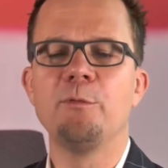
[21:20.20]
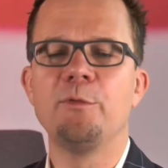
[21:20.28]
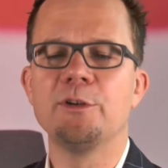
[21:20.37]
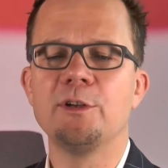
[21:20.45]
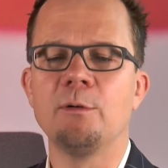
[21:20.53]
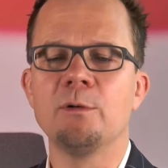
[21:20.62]
for
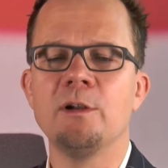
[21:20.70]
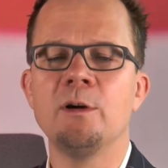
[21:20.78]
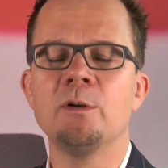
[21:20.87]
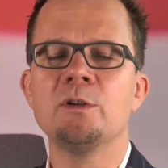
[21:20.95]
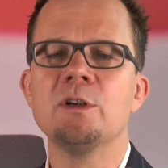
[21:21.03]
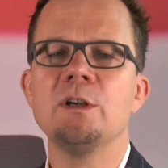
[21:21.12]

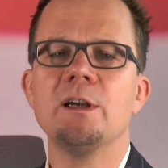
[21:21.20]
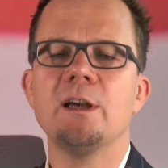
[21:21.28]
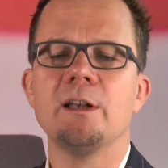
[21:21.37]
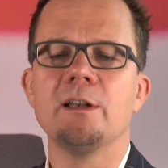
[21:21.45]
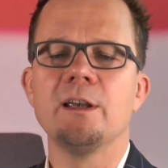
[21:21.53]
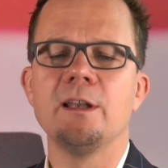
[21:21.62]
download
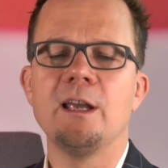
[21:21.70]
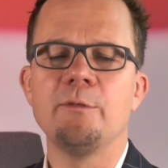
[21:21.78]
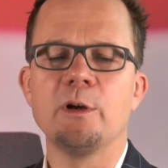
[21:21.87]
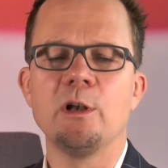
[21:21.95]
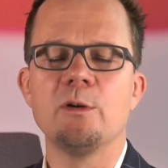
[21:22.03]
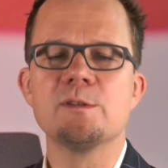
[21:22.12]
and can have a
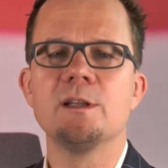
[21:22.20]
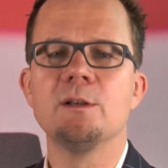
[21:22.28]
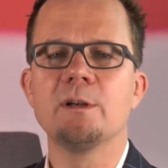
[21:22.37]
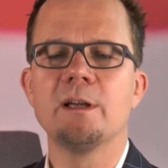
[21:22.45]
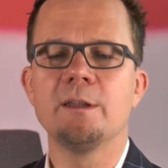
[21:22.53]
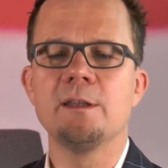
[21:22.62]
closer
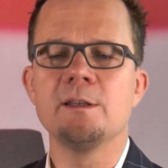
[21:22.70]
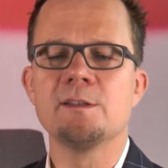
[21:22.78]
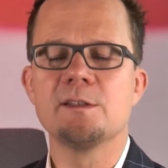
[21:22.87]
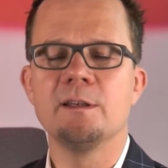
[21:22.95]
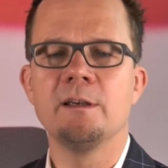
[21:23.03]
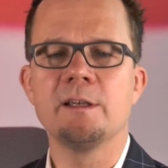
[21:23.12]
look at
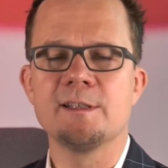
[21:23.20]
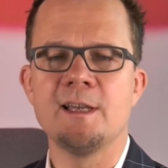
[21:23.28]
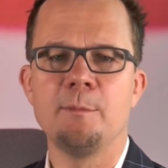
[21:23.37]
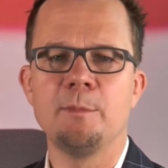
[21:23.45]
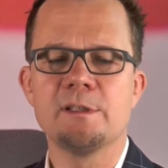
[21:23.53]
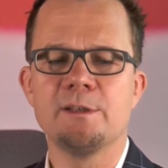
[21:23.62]
these
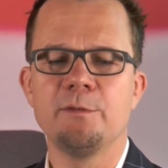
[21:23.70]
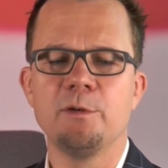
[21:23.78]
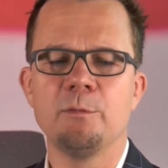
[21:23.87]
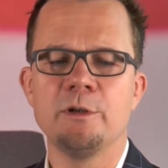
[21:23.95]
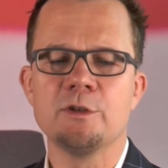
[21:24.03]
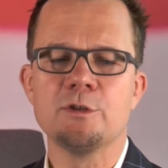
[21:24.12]
examples if you
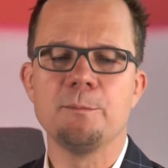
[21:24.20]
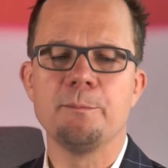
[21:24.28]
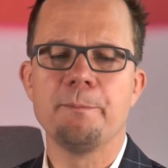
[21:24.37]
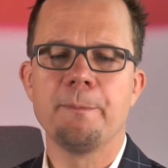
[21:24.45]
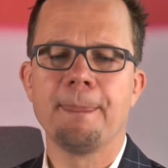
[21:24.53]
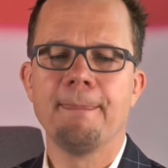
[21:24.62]
wish.
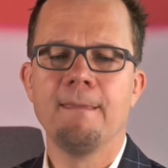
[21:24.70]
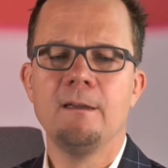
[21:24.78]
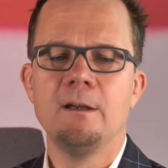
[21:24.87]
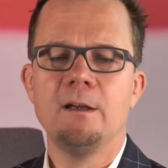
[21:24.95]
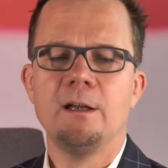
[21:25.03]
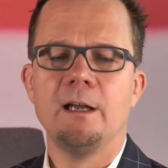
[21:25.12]

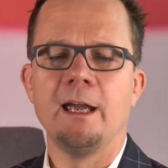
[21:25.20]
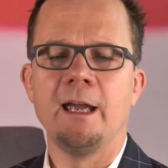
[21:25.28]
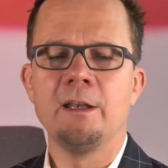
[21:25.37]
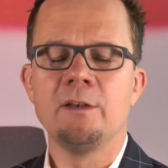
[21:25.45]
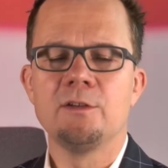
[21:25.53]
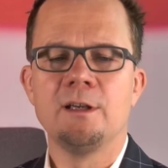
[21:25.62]

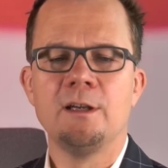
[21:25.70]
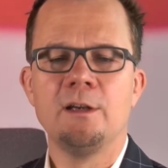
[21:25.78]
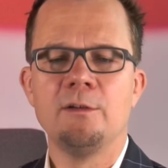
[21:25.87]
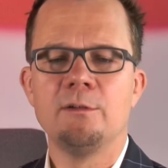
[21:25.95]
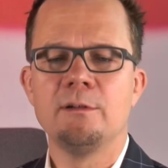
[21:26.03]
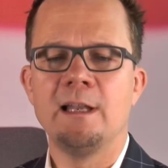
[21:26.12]
And
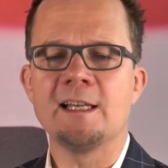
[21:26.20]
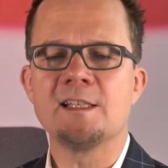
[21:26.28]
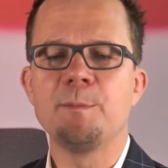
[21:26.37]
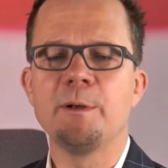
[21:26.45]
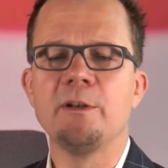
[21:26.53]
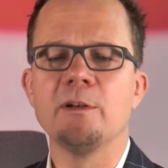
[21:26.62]

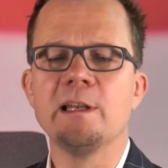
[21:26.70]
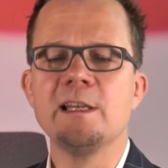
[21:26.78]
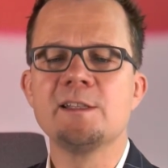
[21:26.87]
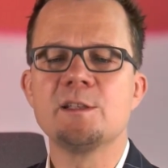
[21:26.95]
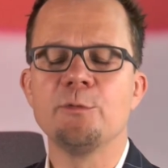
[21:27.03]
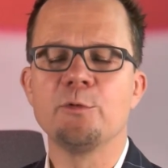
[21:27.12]
last but not
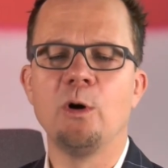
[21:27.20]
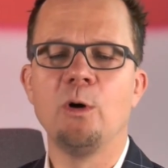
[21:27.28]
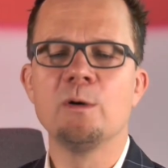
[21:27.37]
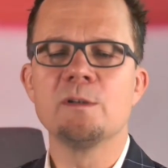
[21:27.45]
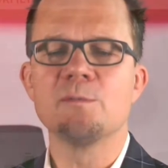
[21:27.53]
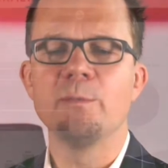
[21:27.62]
least, of
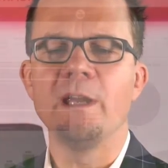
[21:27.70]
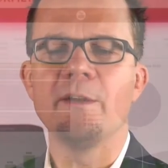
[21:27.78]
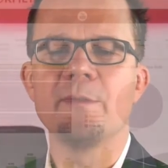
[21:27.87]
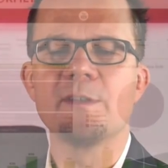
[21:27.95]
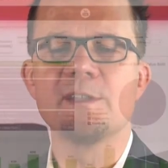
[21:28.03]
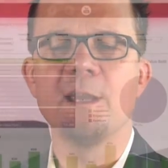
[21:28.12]
course, we
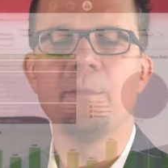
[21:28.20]
have the same